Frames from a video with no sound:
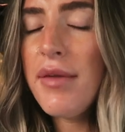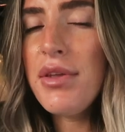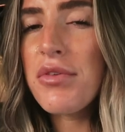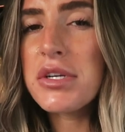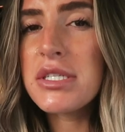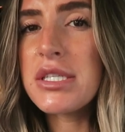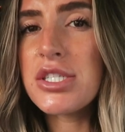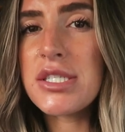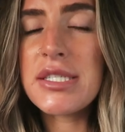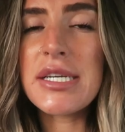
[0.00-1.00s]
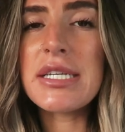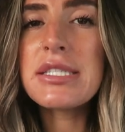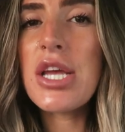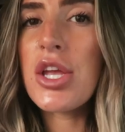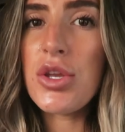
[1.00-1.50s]
If you worked in
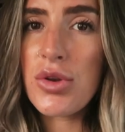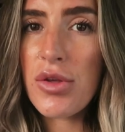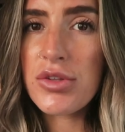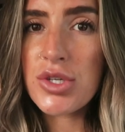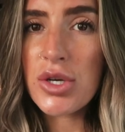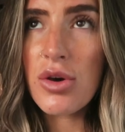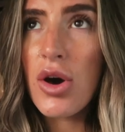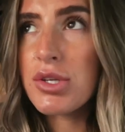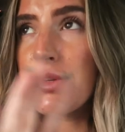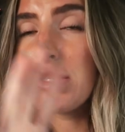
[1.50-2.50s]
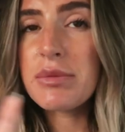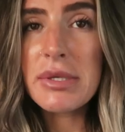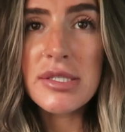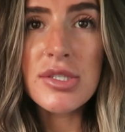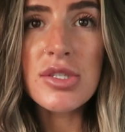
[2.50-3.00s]
logistics, you know the drill. Also, this
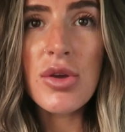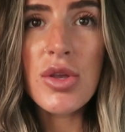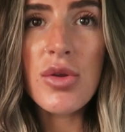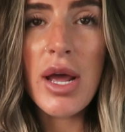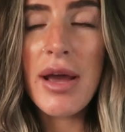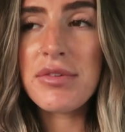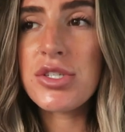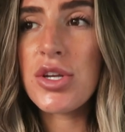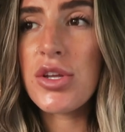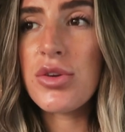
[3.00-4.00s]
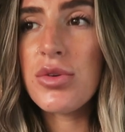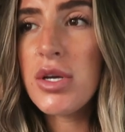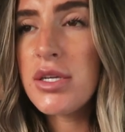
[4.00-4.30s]
place is so cute. I have to show you.